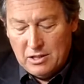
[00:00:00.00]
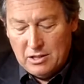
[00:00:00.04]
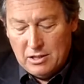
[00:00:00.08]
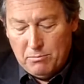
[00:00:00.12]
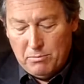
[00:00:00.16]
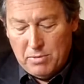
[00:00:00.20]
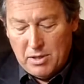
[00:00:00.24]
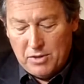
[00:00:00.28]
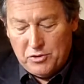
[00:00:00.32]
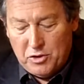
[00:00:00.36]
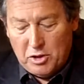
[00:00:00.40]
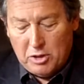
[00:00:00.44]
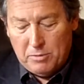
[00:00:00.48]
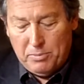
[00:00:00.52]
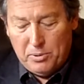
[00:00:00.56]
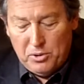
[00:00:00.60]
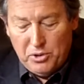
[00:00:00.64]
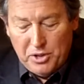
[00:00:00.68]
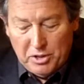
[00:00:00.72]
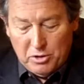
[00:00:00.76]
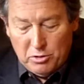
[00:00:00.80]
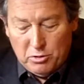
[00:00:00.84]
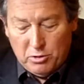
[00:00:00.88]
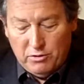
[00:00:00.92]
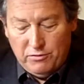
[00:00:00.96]
but their
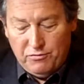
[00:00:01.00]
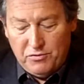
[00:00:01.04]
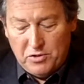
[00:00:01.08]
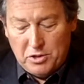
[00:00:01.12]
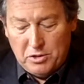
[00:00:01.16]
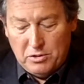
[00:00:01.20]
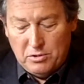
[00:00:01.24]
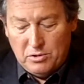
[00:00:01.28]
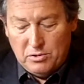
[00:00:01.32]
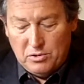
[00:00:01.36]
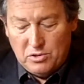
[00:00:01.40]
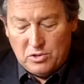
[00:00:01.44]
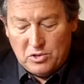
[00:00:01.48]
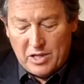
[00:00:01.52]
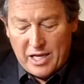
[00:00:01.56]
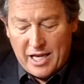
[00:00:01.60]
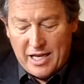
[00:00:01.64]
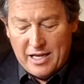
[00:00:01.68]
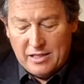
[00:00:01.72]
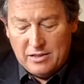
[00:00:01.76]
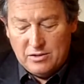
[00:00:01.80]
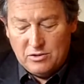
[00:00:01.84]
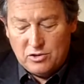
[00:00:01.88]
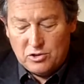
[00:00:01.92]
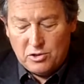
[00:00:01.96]
political views
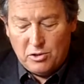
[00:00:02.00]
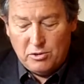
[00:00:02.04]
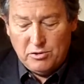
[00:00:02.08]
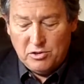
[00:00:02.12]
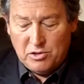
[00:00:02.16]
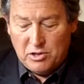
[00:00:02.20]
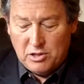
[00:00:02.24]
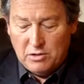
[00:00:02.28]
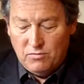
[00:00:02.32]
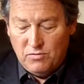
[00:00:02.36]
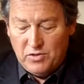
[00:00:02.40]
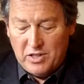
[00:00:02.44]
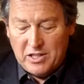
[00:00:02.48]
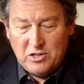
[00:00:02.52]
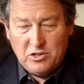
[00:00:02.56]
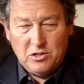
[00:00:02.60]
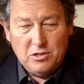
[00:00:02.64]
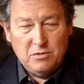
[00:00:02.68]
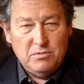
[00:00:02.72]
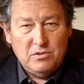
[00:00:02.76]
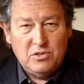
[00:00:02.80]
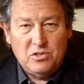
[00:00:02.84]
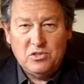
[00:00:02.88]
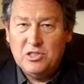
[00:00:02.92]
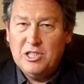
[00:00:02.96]
and certain
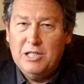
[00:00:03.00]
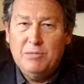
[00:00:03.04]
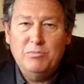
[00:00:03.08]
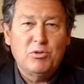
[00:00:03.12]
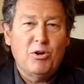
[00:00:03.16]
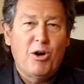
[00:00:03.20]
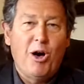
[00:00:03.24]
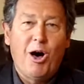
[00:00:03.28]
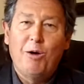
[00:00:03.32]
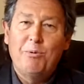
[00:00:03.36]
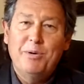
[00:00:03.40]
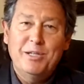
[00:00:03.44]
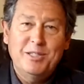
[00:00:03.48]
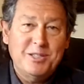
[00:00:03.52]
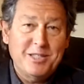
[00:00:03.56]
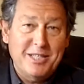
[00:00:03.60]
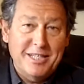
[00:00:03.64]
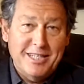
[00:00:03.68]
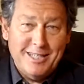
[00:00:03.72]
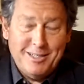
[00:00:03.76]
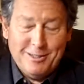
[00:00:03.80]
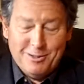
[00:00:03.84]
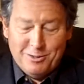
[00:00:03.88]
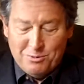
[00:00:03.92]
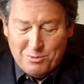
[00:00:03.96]
convictions seem to always get
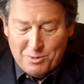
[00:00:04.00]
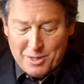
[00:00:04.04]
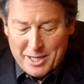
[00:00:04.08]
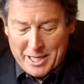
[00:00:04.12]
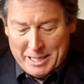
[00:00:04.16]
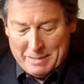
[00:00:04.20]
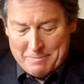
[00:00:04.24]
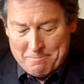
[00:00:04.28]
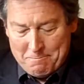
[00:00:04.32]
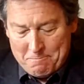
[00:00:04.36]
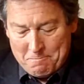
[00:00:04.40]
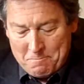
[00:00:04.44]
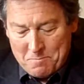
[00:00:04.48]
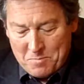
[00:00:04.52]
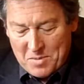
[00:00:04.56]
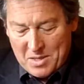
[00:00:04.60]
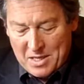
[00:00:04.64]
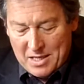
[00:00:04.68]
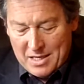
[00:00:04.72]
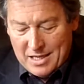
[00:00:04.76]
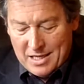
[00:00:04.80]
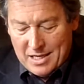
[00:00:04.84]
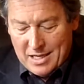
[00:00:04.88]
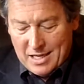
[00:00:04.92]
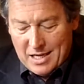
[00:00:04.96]
in the
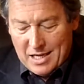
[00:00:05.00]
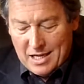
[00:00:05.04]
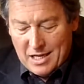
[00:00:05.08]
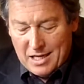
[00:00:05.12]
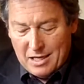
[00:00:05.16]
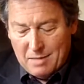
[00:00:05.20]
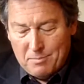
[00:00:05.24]
way.